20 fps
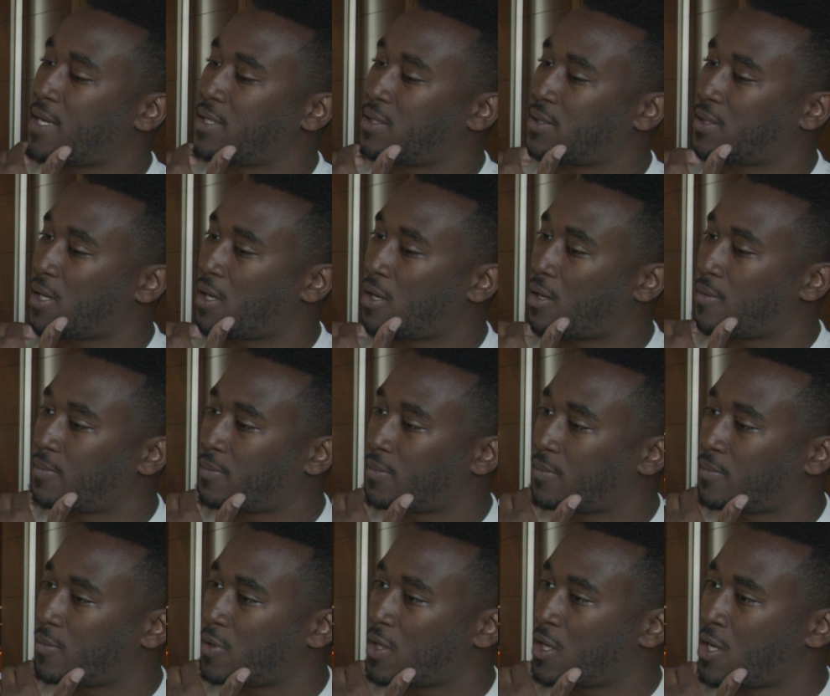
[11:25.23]
And
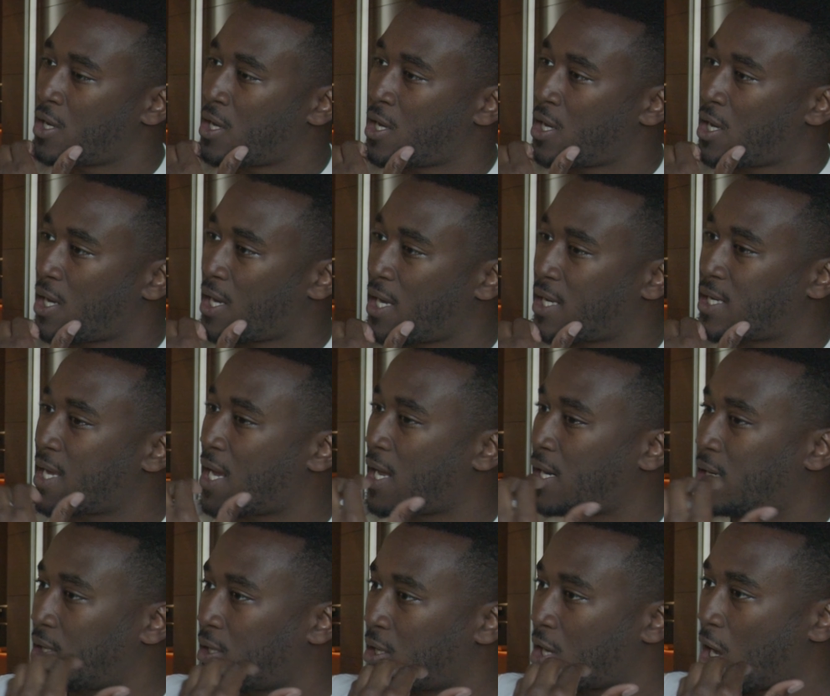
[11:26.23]

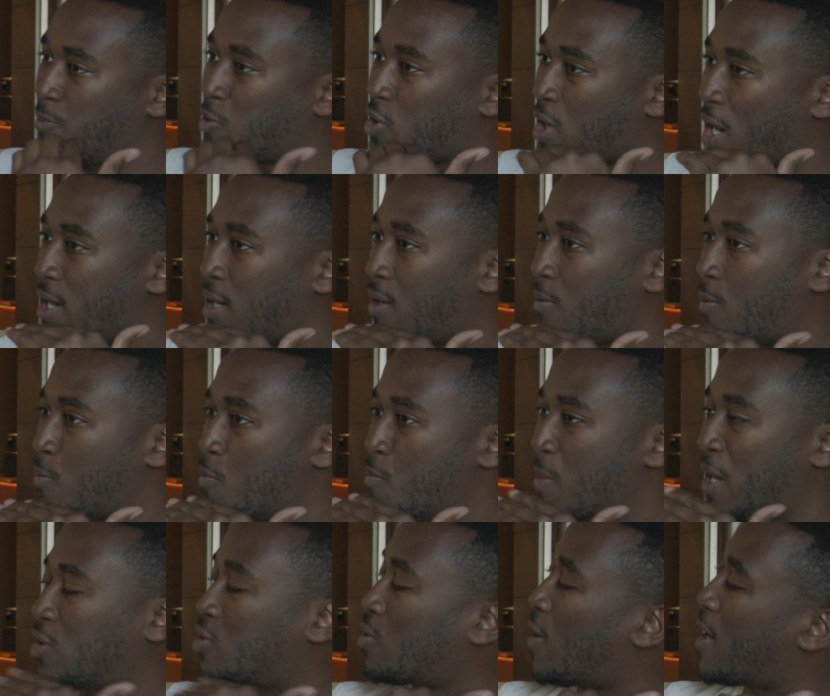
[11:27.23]
again, I'm trying to
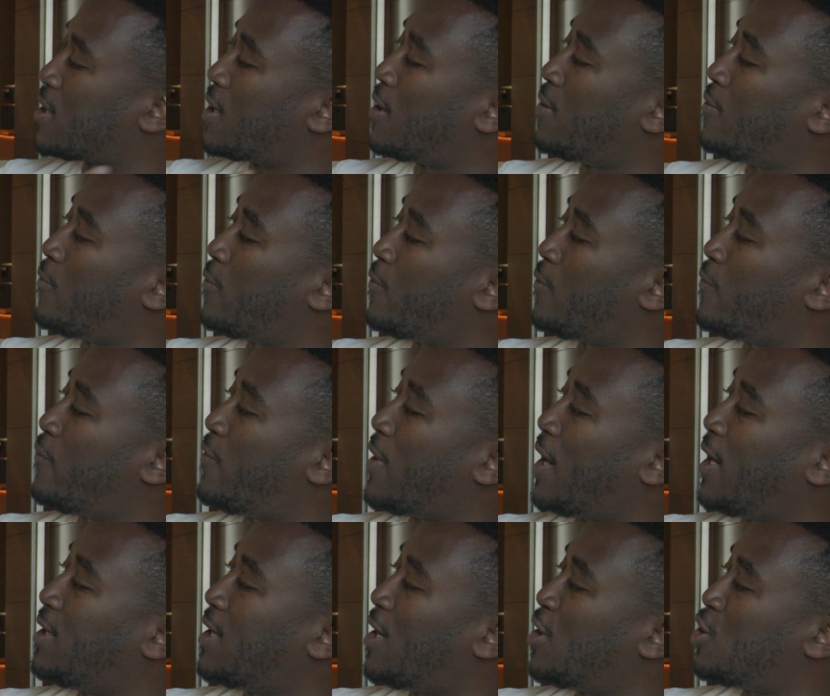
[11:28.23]
make sure I get
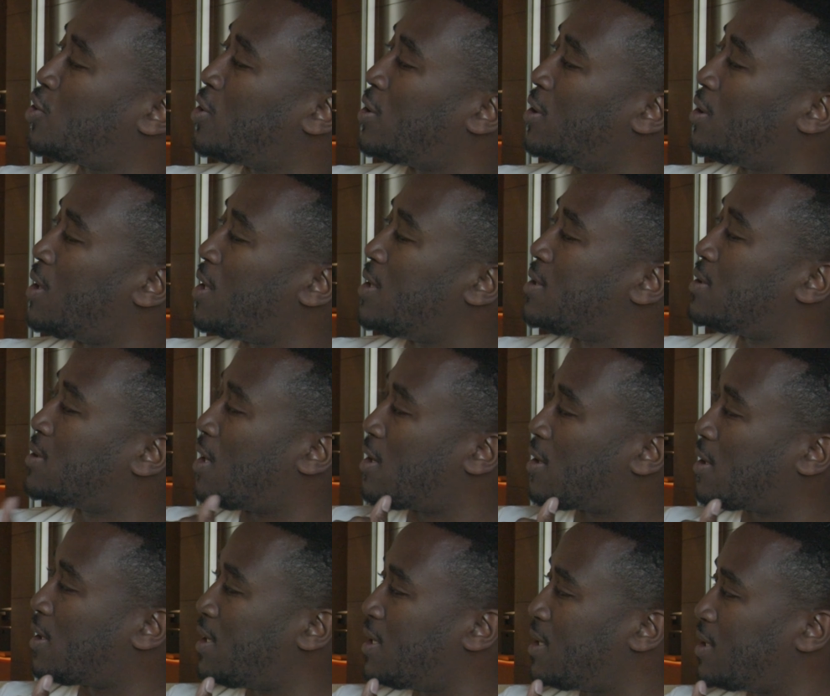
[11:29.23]
validation
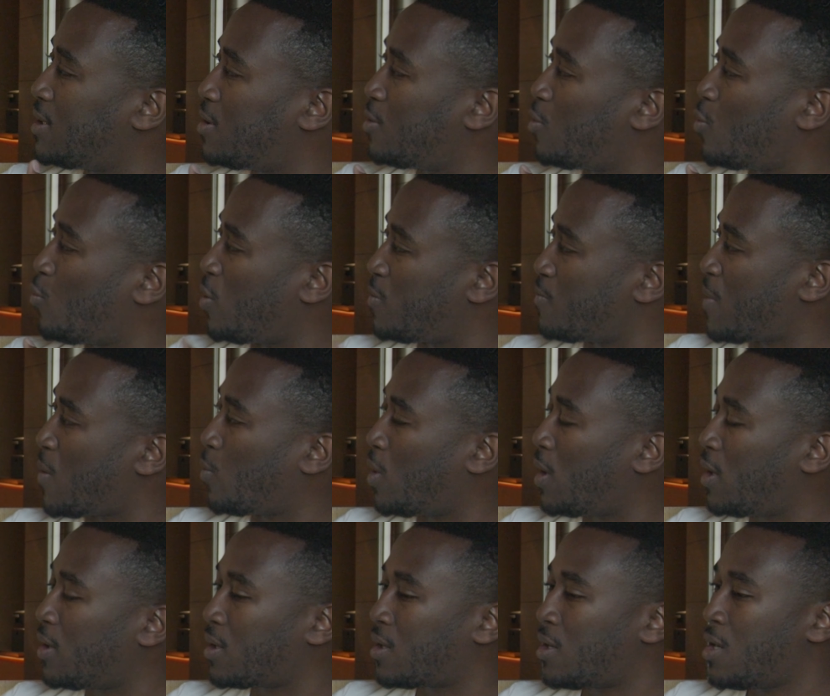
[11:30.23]
internally with my
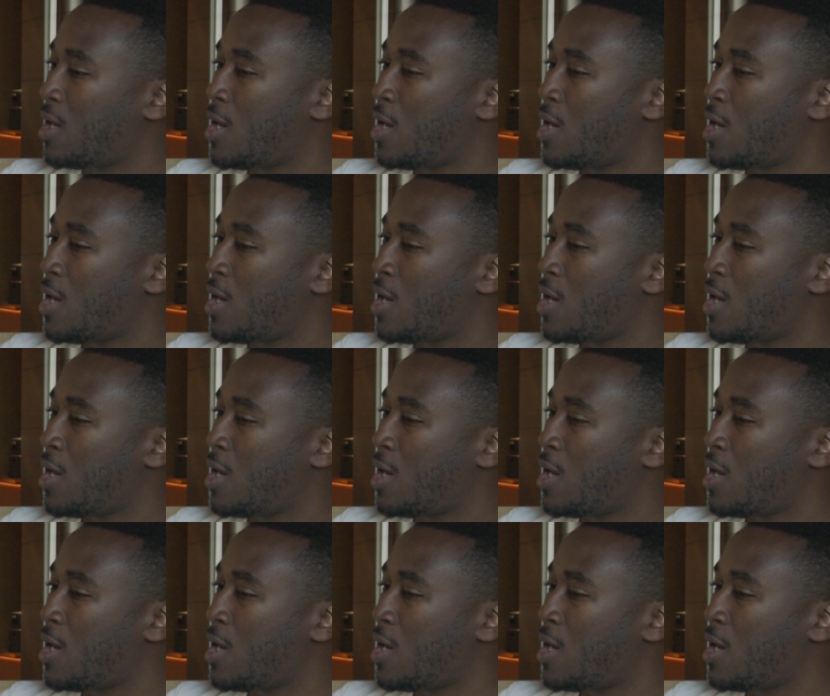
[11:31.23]
work.